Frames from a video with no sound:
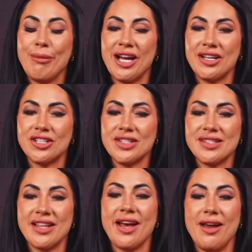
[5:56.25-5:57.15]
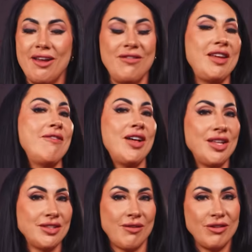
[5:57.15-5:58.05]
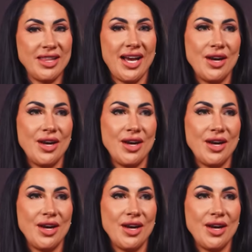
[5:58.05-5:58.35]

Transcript: buyers that if they fell in love with the